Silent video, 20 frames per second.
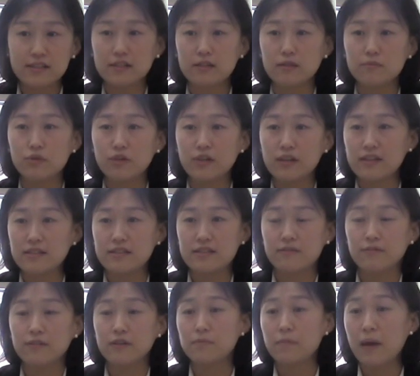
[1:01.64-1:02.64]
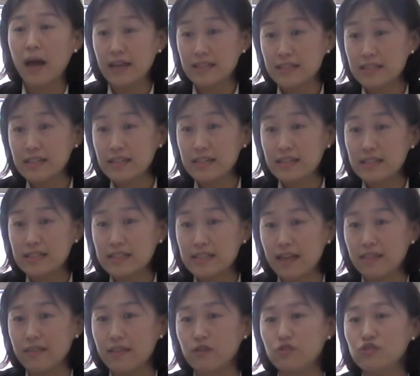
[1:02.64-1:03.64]
communicative capacities,
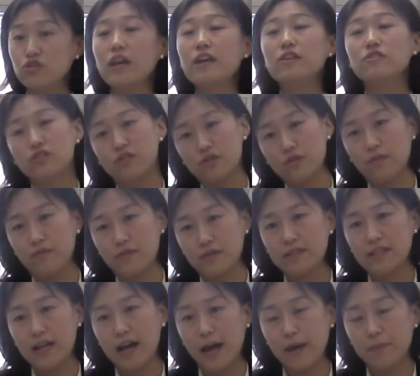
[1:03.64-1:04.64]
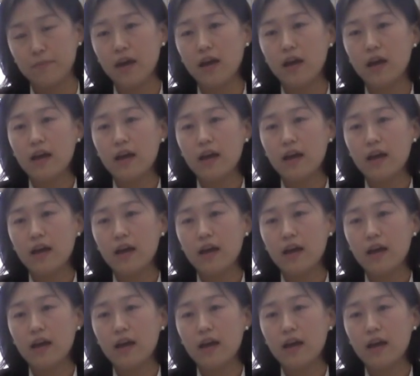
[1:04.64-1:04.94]
and their changes over time.